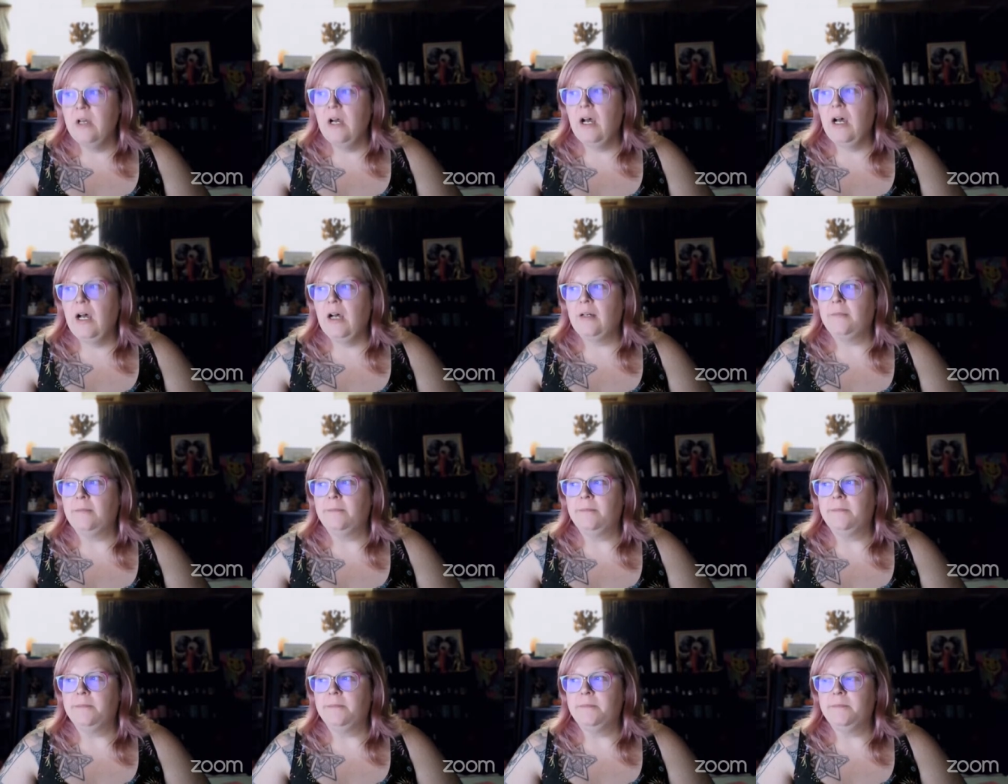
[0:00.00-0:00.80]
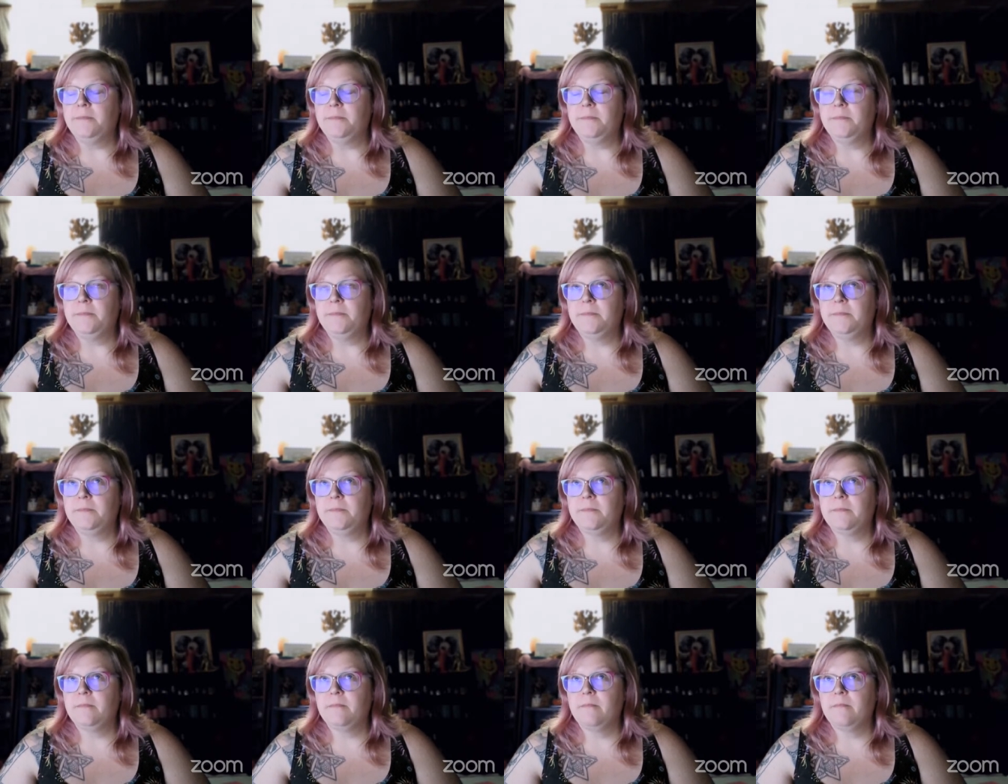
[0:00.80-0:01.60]
Um,
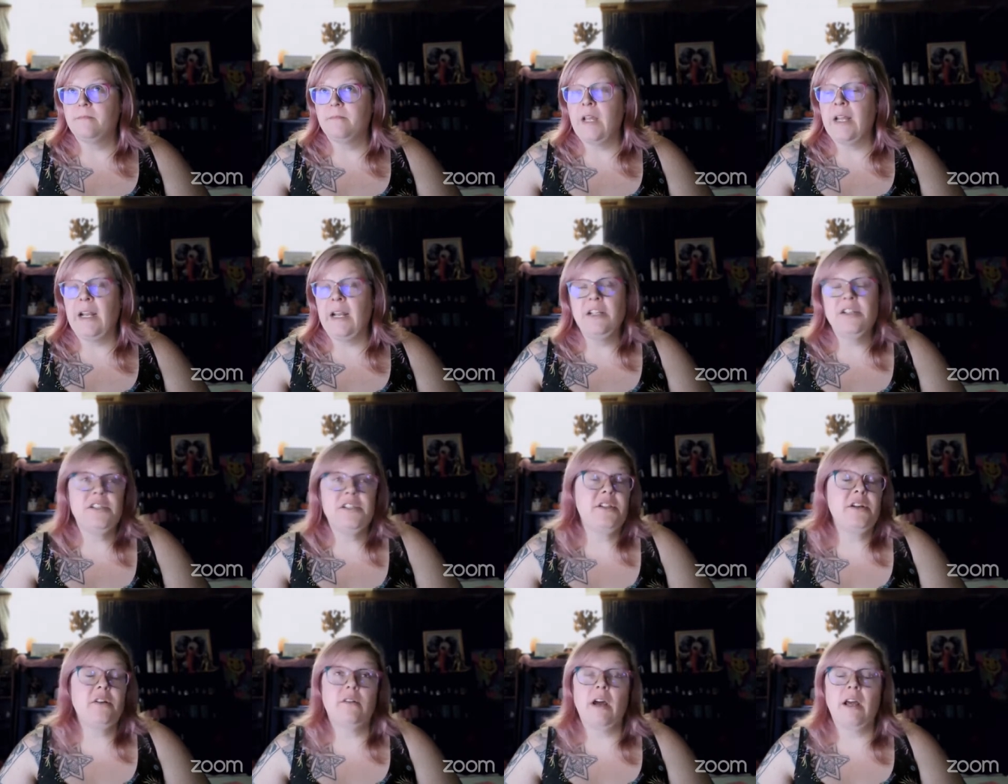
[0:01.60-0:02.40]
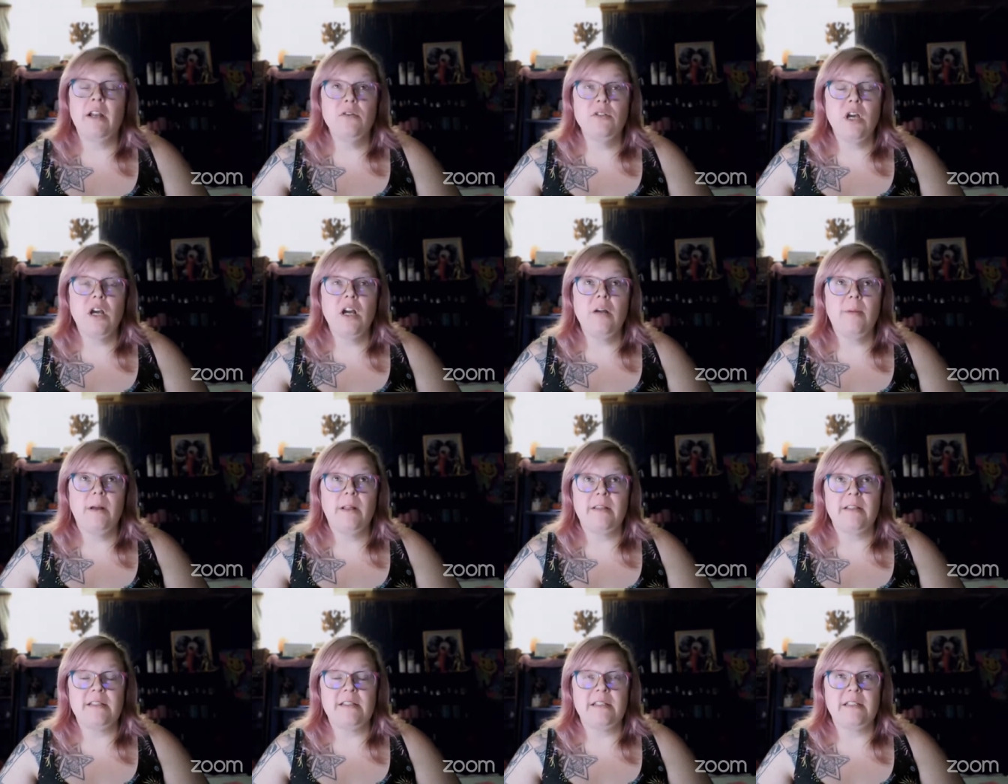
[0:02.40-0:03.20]
and I don't talk
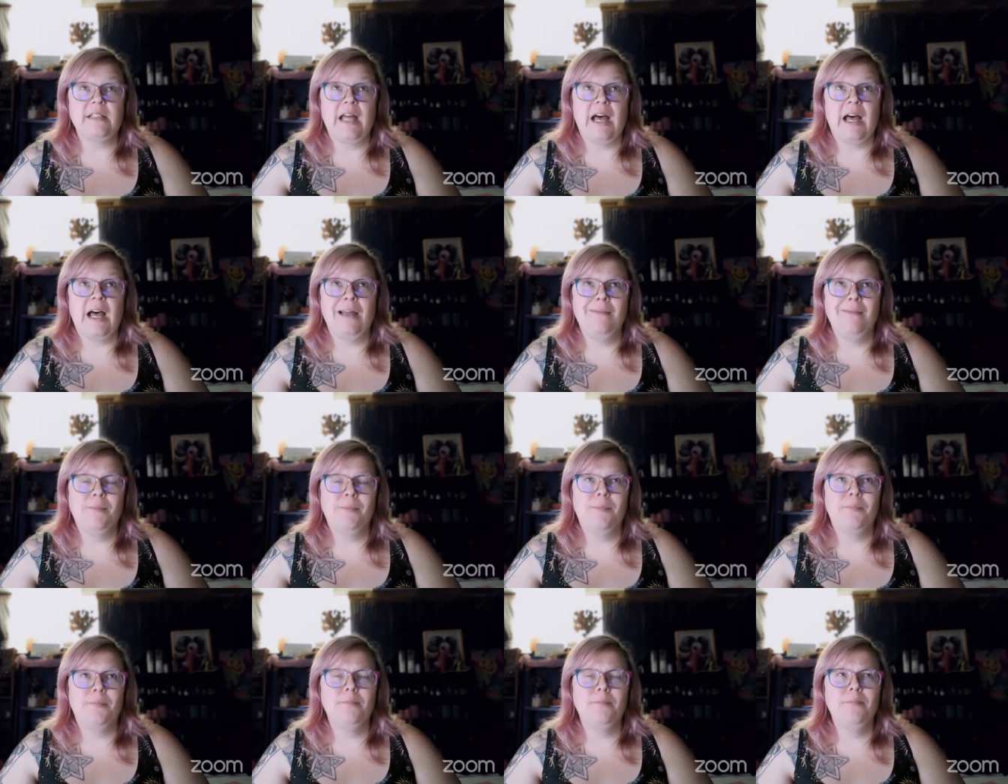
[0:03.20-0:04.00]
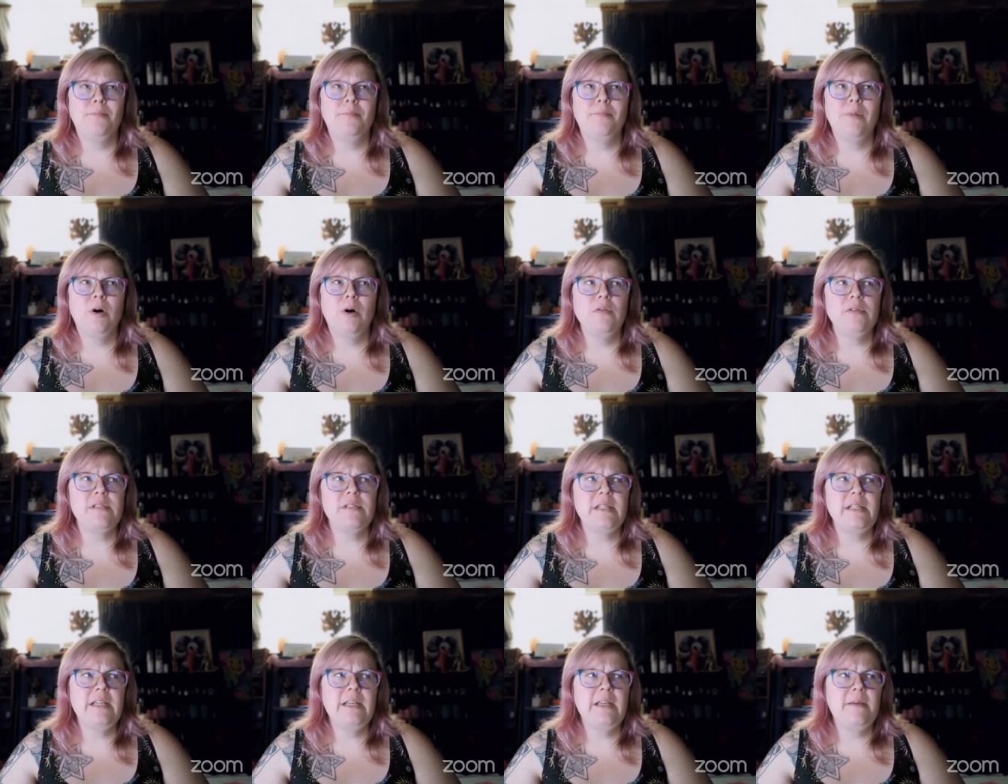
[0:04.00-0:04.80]
about this a lot,
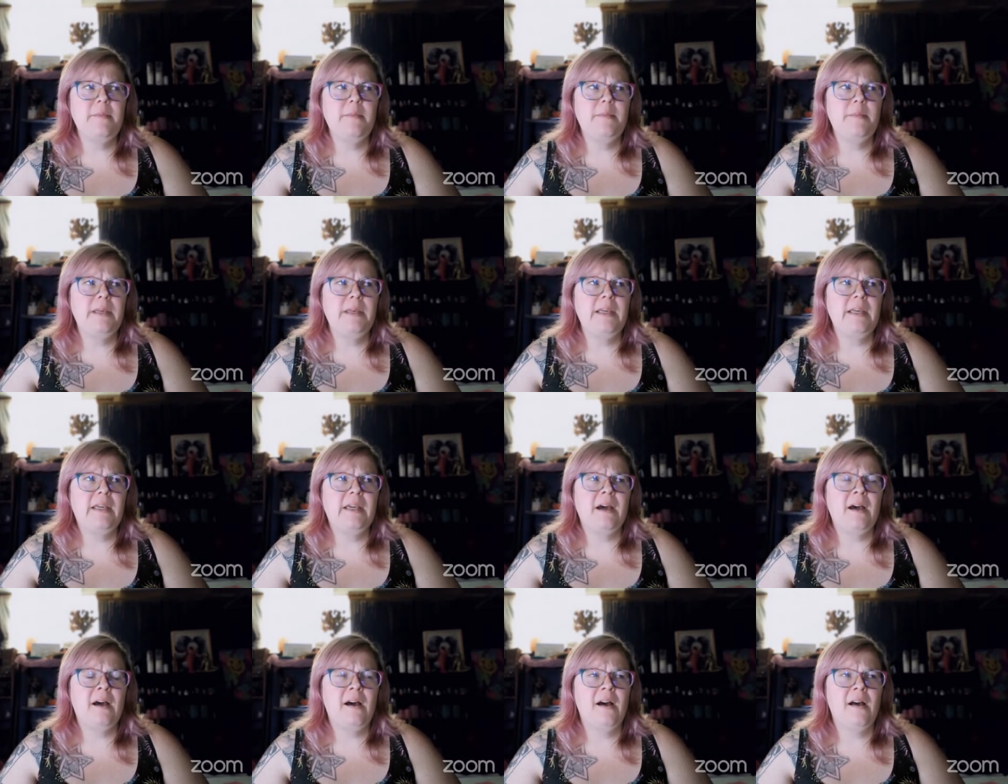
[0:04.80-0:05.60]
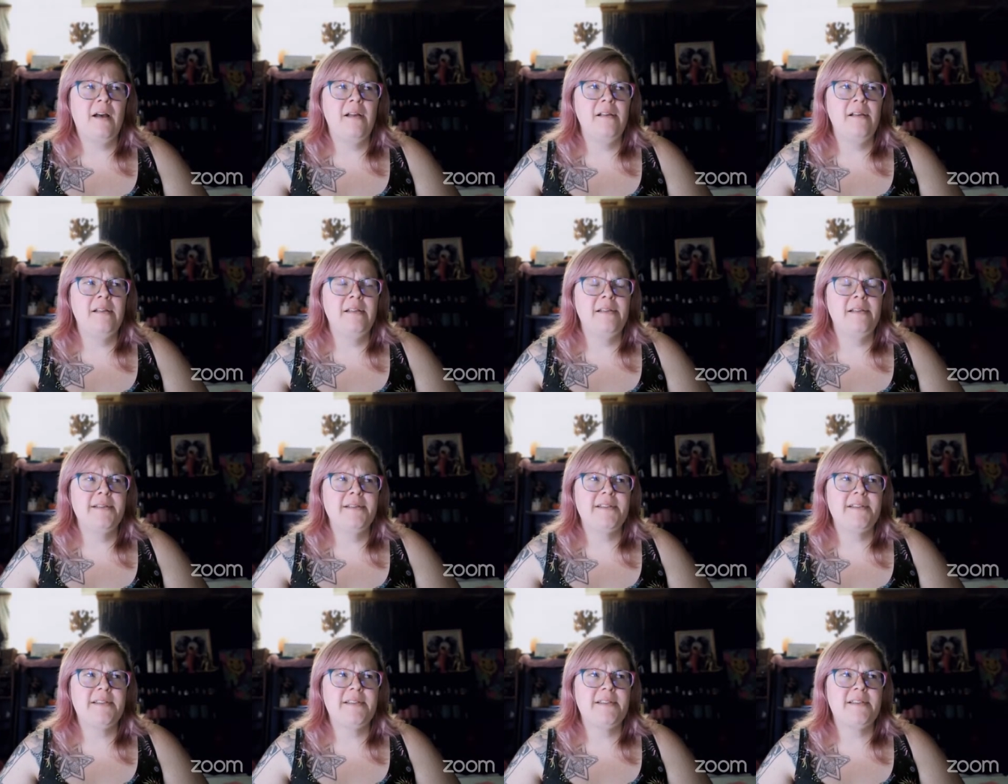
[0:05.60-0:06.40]
mostly
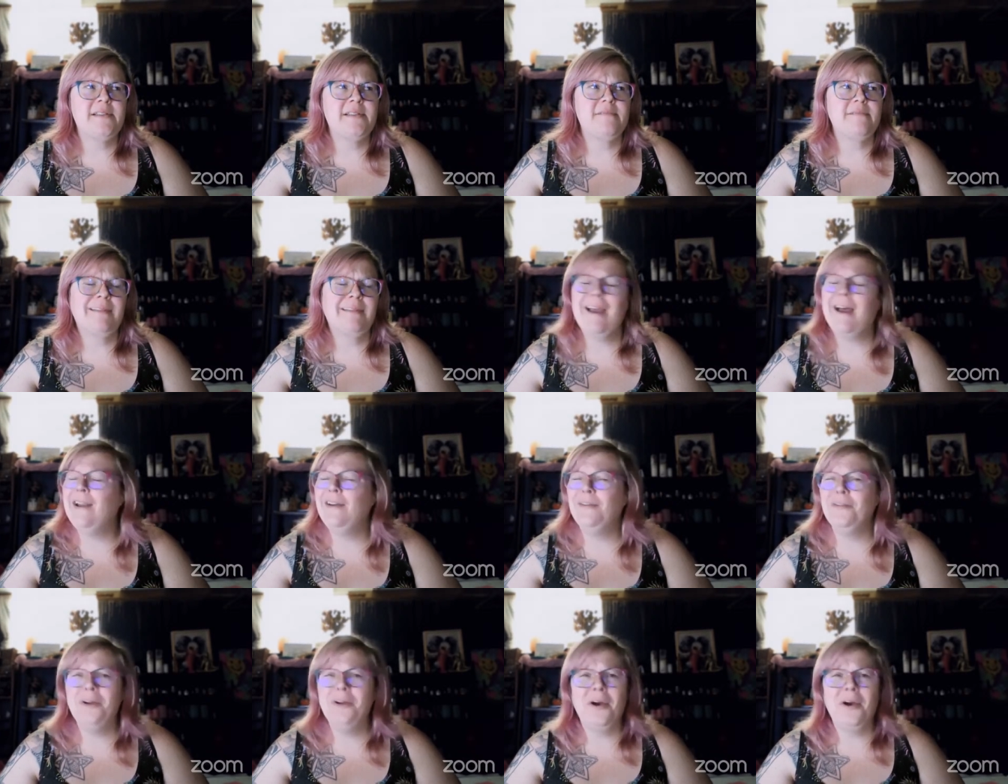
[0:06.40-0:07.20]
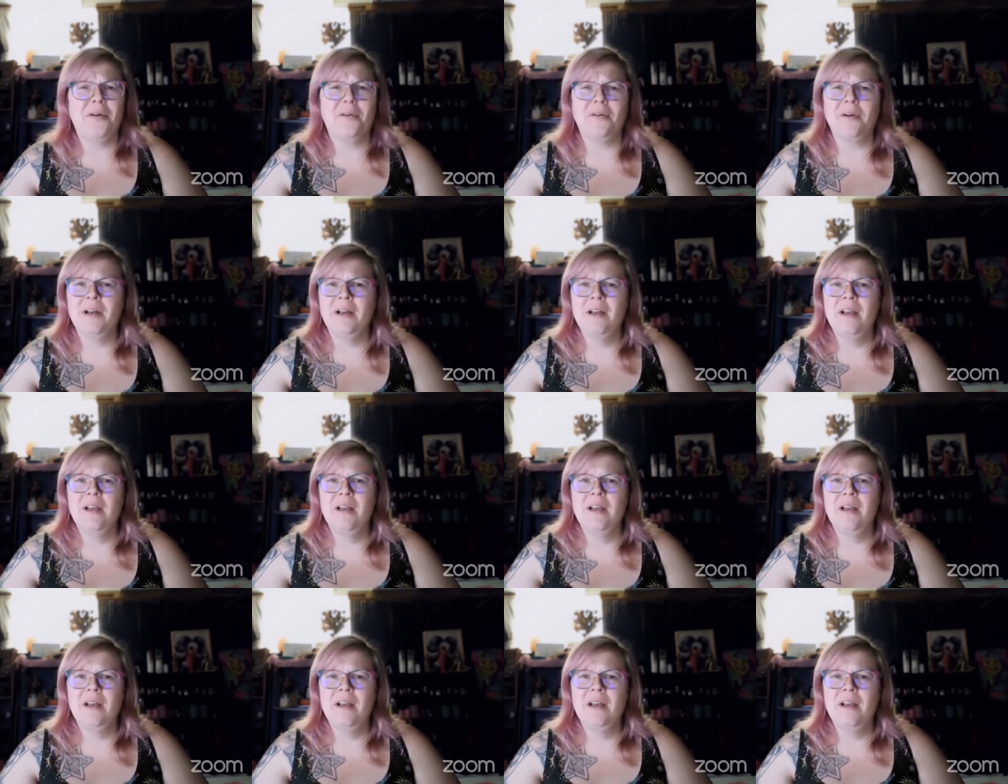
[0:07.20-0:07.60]
because, yeah, I don't know.